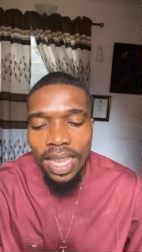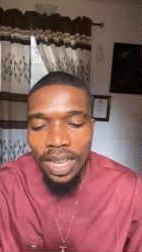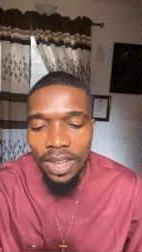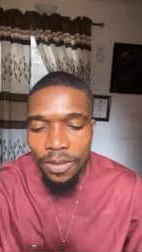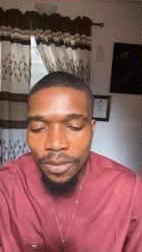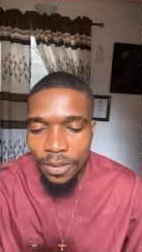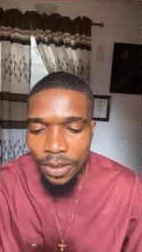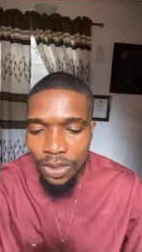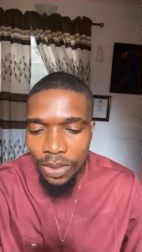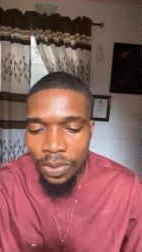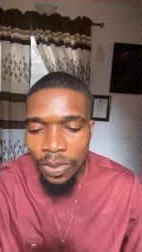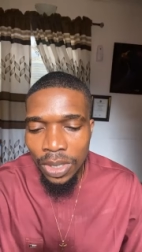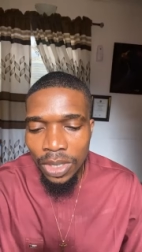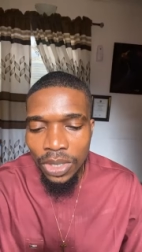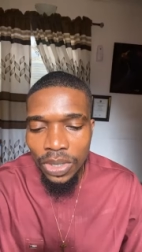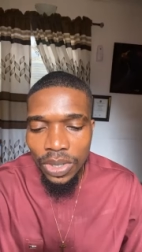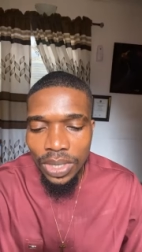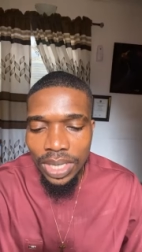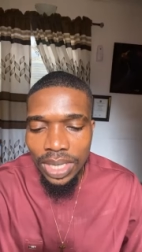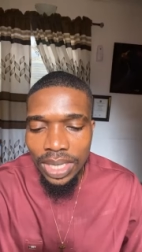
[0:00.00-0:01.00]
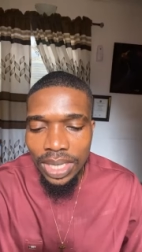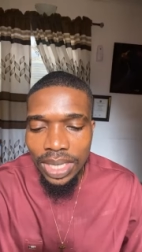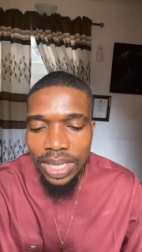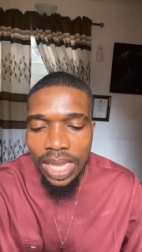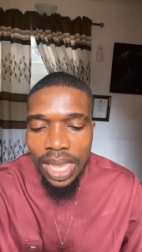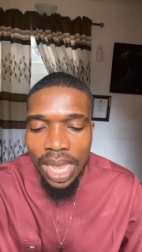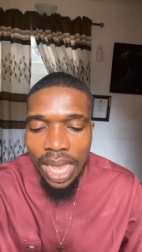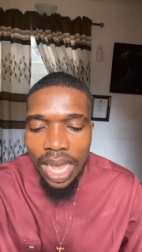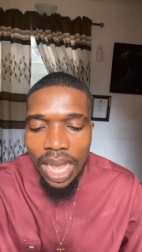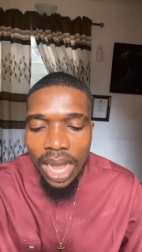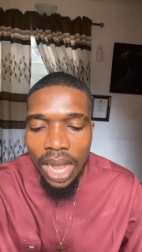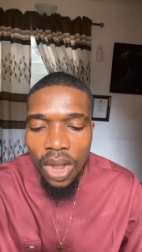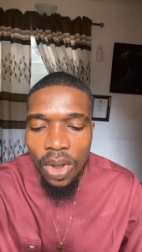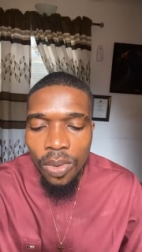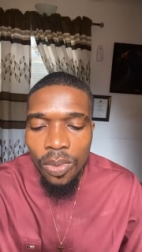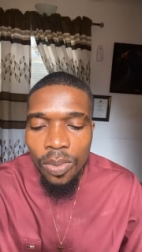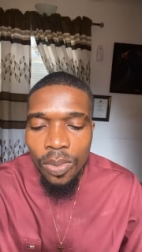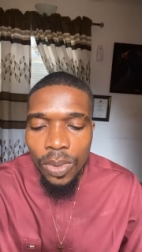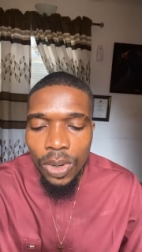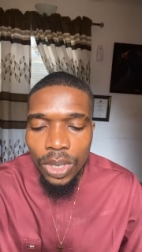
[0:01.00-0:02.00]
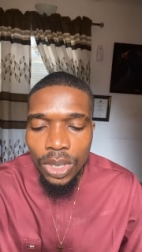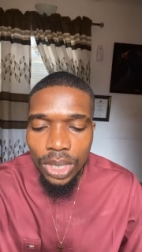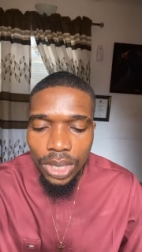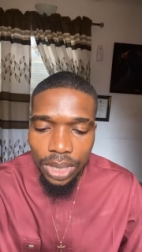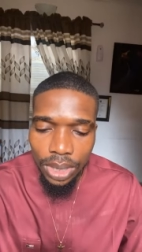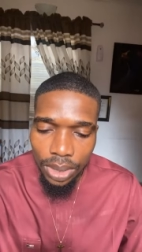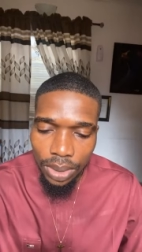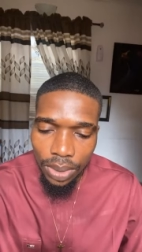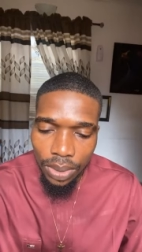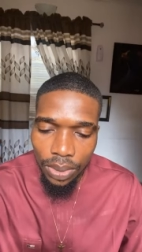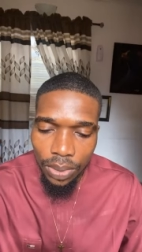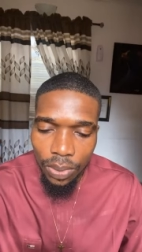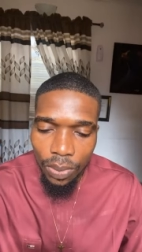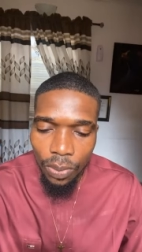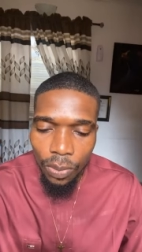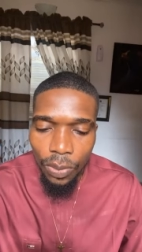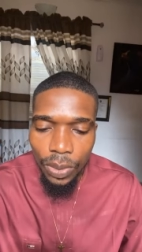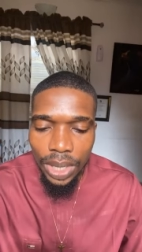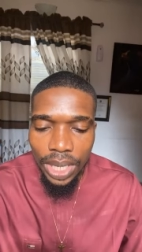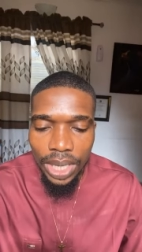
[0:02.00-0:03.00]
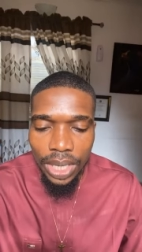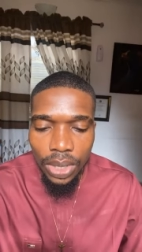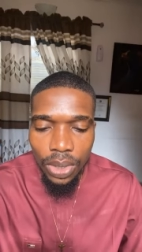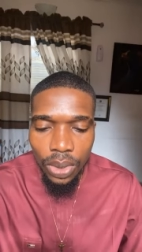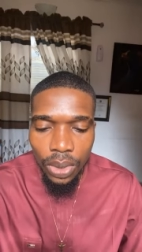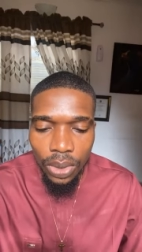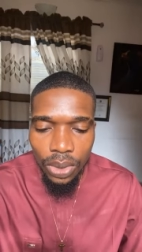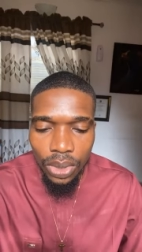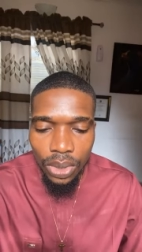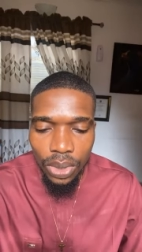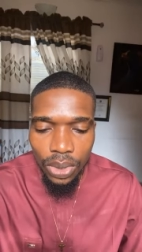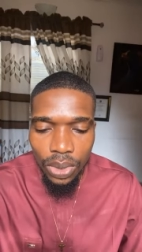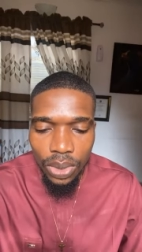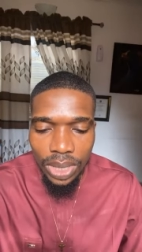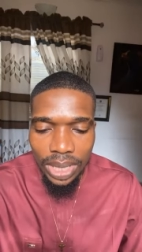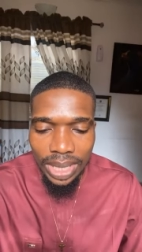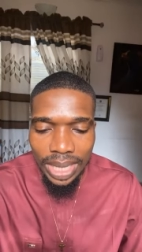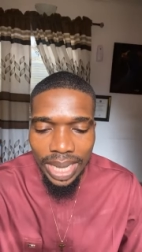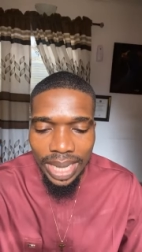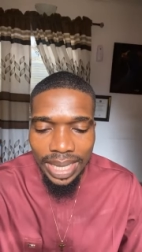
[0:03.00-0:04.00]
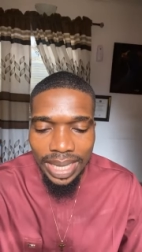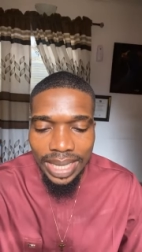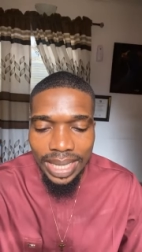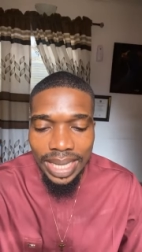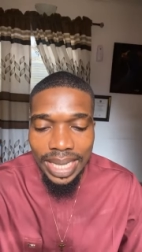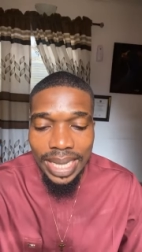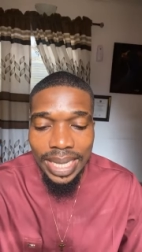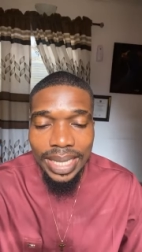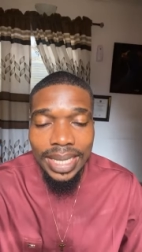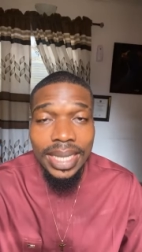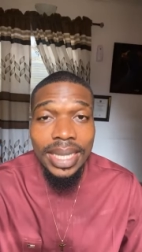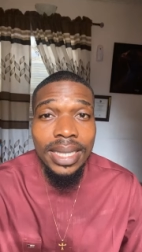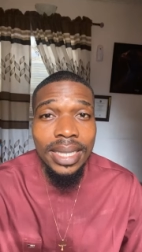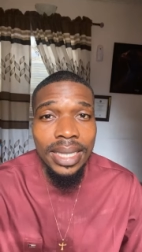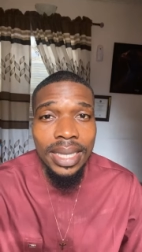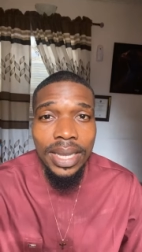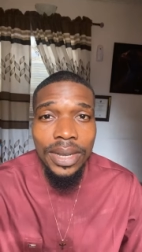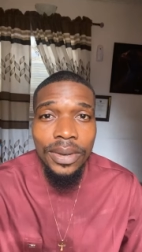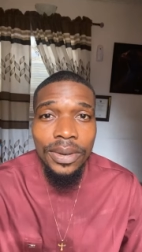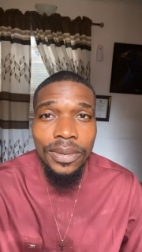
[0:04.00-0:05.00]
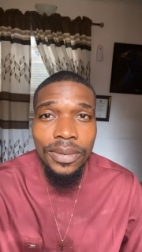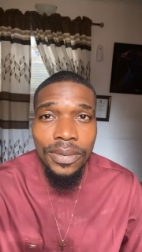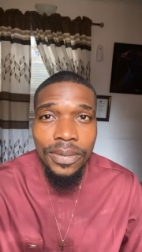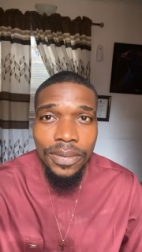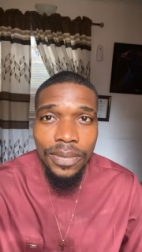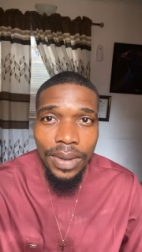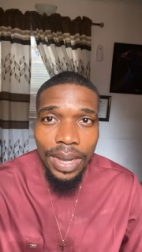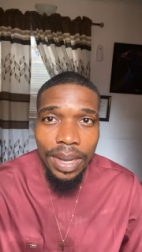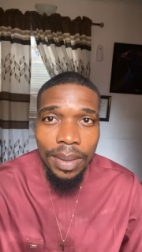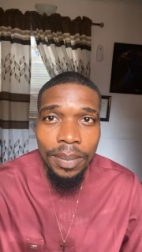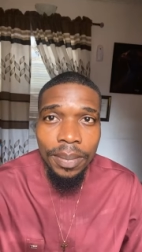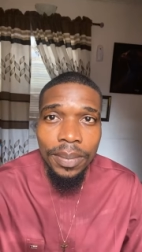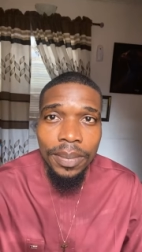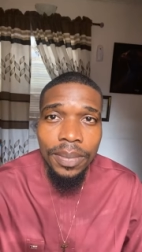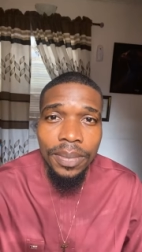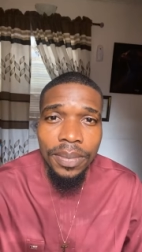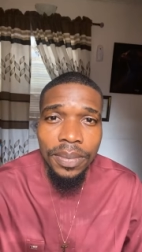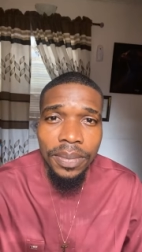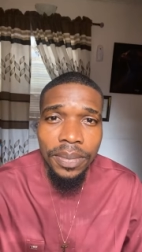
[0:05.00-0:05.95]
Our first question is, how much will it cost to start a snail farm?